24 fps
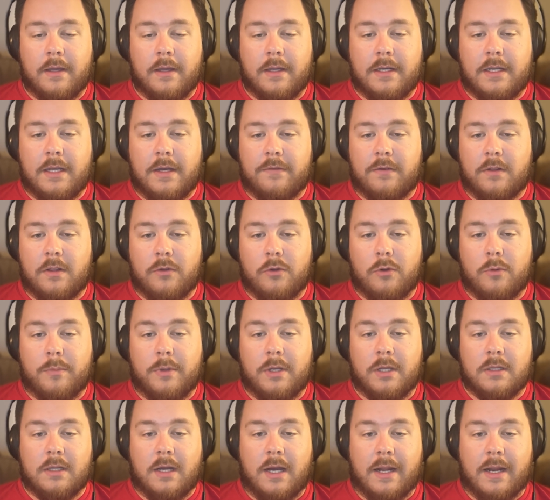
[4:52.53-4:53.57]
Definitely would be
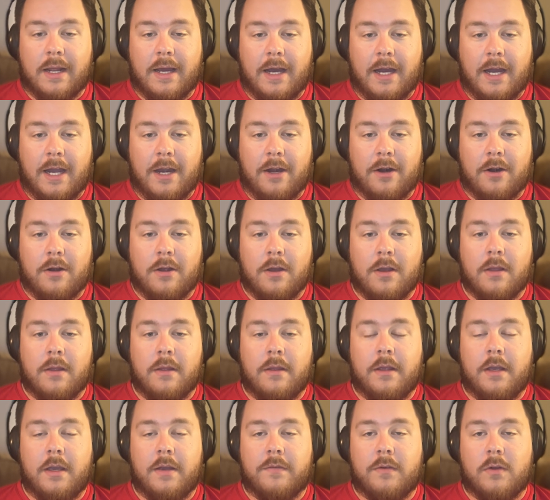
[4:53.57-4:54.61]
a lot higher
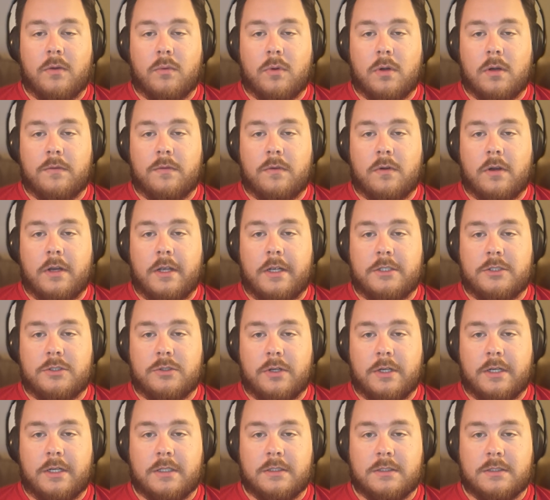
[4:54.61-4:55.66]
if it weren't for
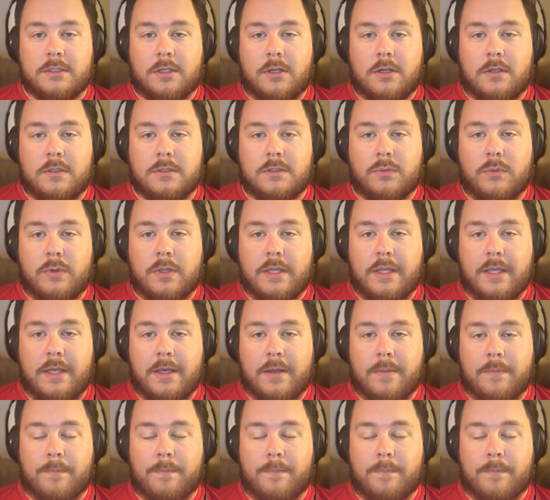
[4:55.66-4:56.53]
injury concerns with him.